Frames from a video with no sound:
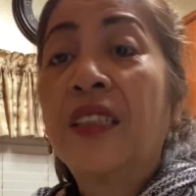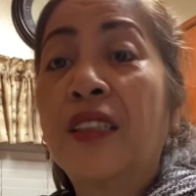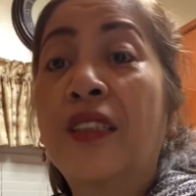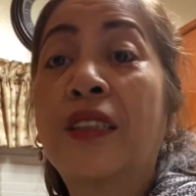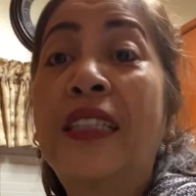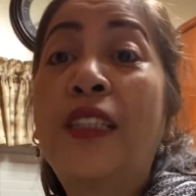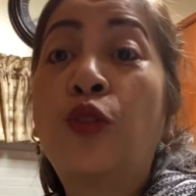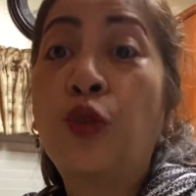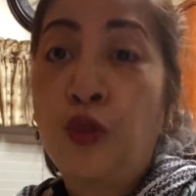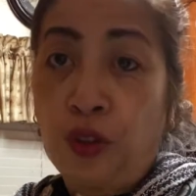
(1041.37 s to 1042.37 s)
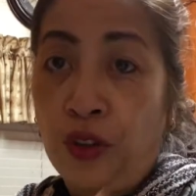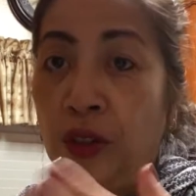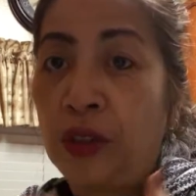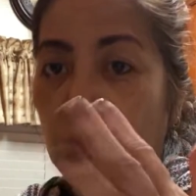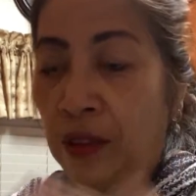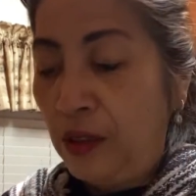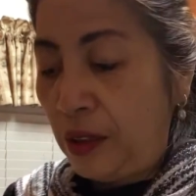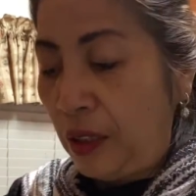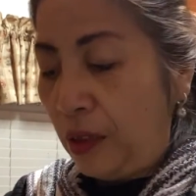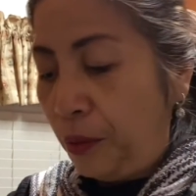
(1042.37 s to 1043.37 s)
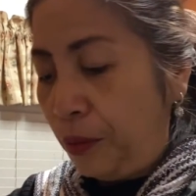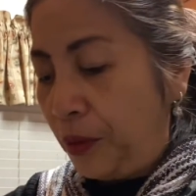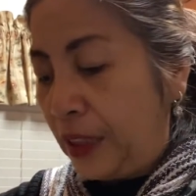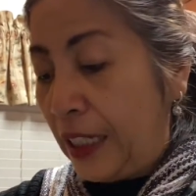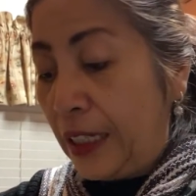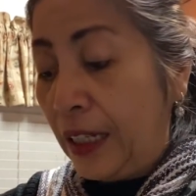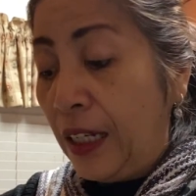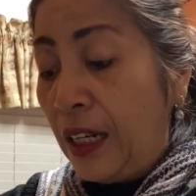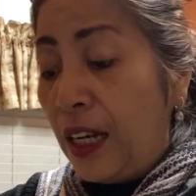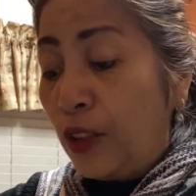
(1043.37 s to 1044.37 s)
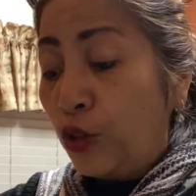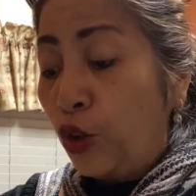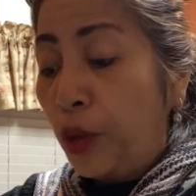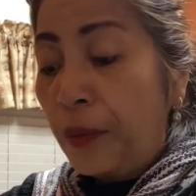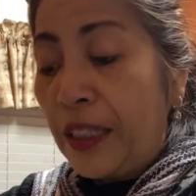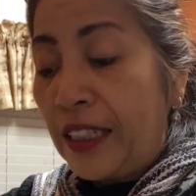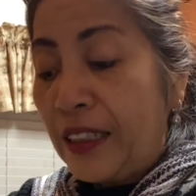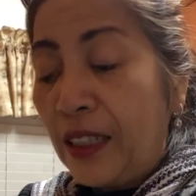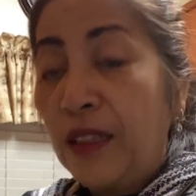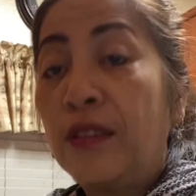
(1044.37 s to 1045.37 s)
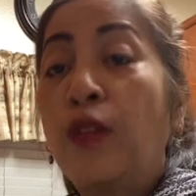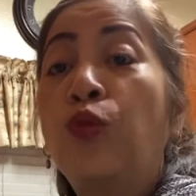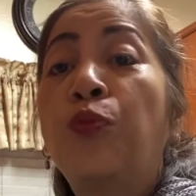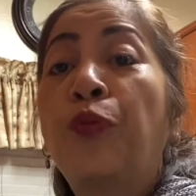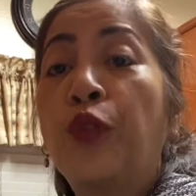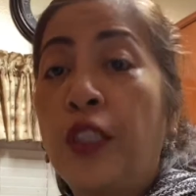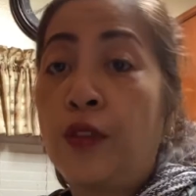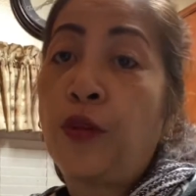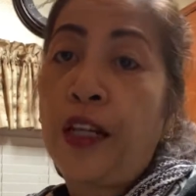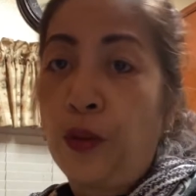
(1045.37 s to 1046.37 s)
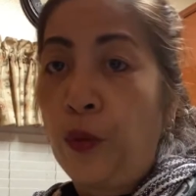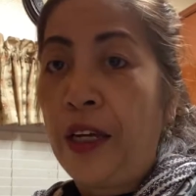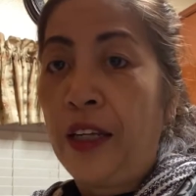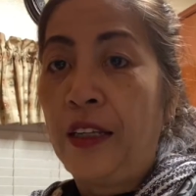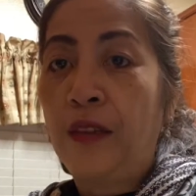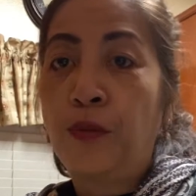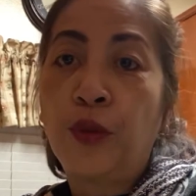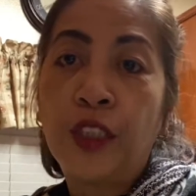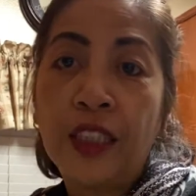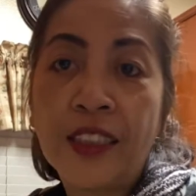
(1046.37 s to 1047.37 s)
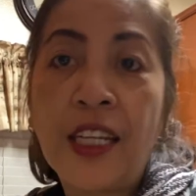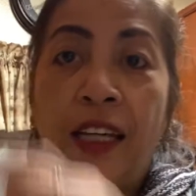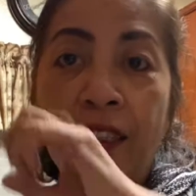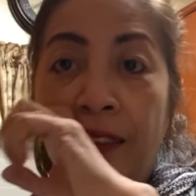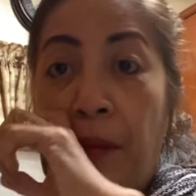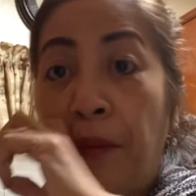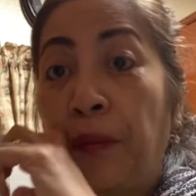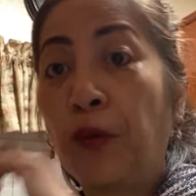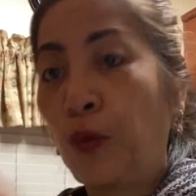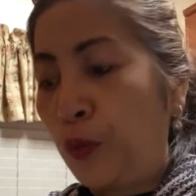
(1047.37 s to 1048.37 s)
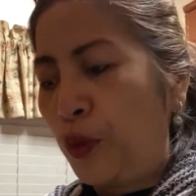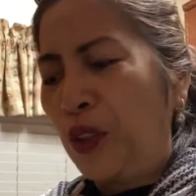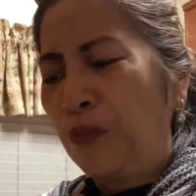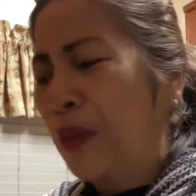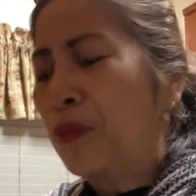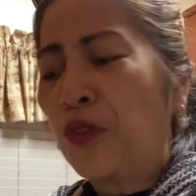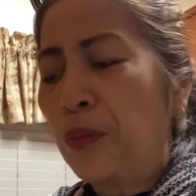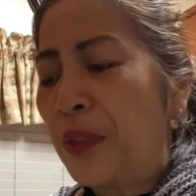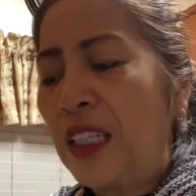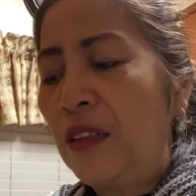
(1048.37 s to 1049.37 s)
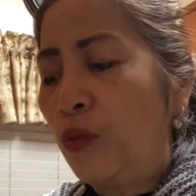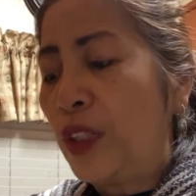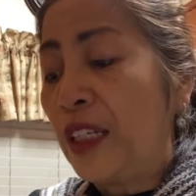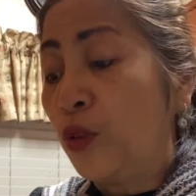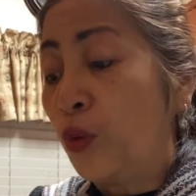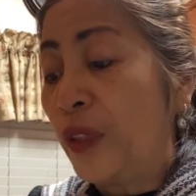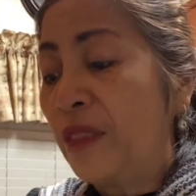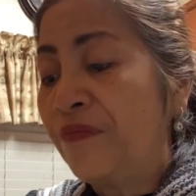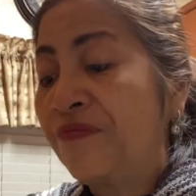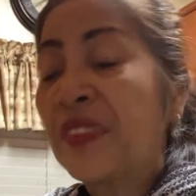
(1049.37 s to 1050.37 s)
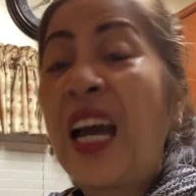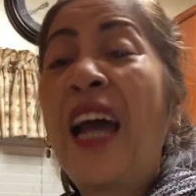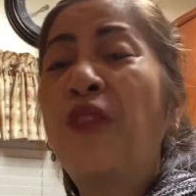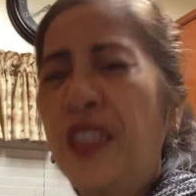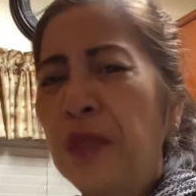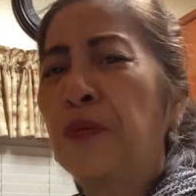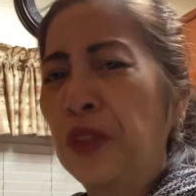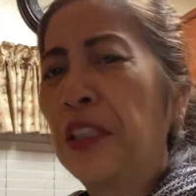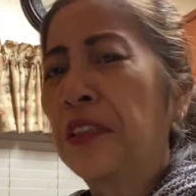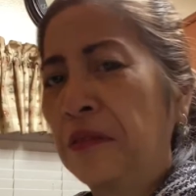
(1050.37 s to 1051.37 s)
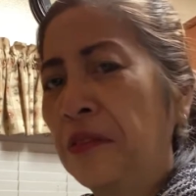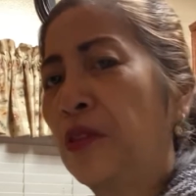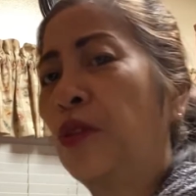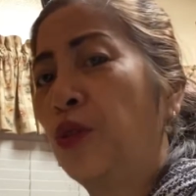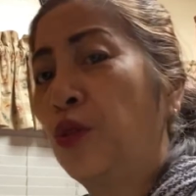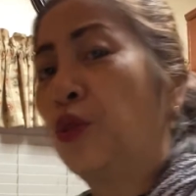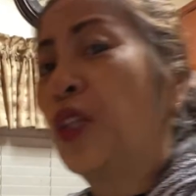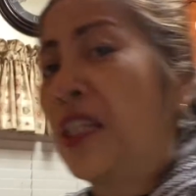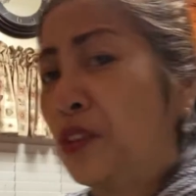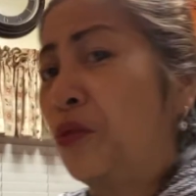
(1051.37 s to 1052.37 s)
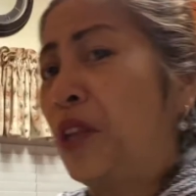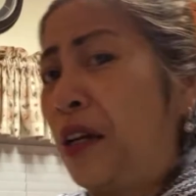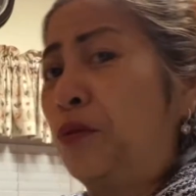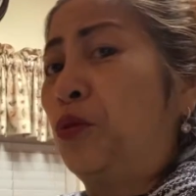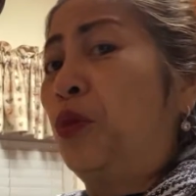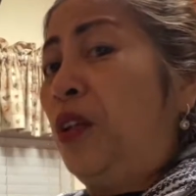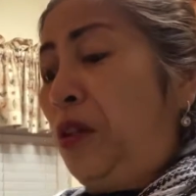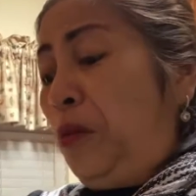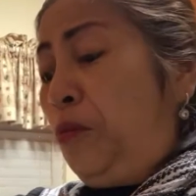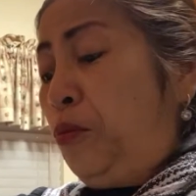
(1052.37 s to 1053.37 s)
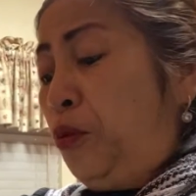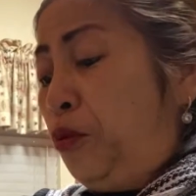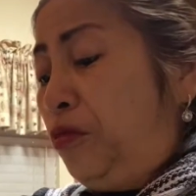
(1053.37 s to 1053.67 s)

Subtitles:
citrus thing. Normally, they don't put it right away. Put it aside, and some people would put it. But for me, when I do it, I already put it. So you guys don't have to put,